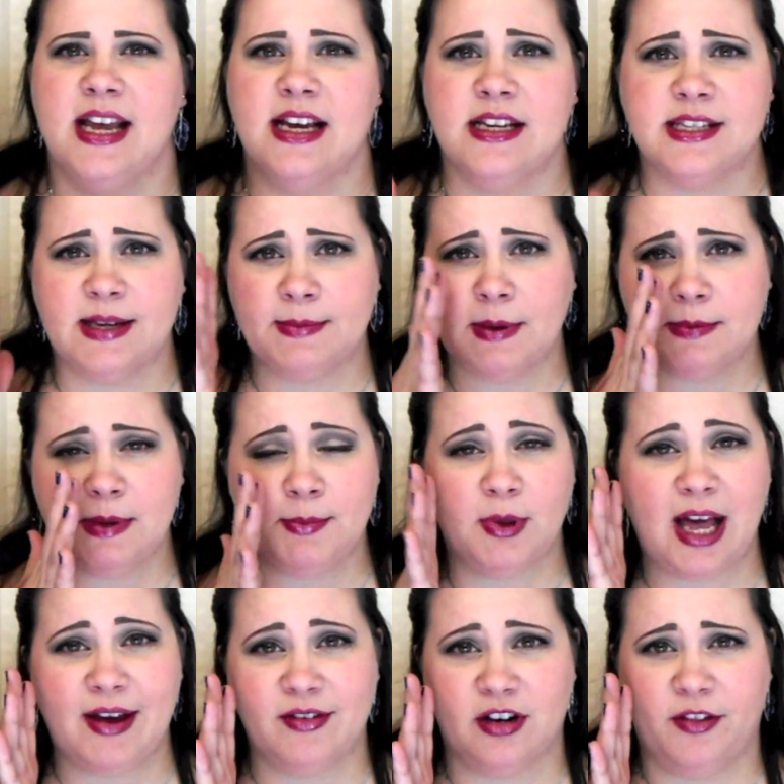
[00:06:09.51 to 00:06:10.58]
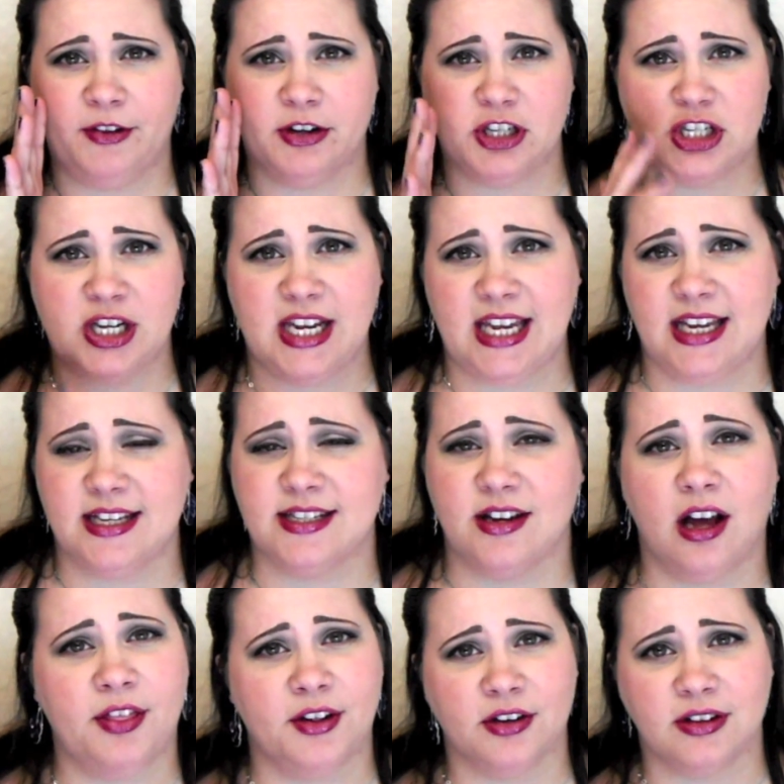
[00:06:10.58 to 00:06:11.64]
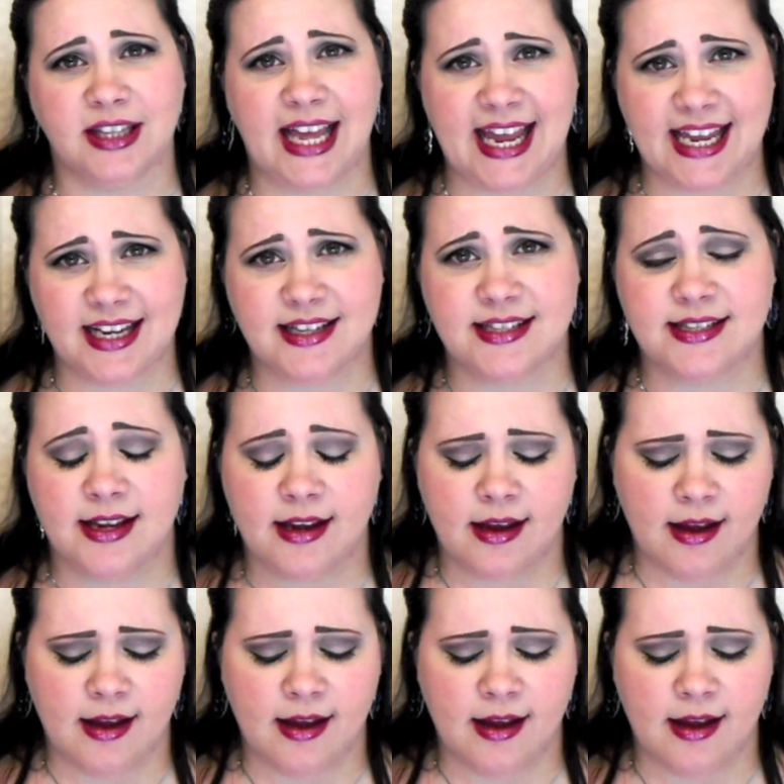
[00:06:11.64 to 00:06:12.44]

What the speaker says: Sometimes people have it on their cheeks, on their legs.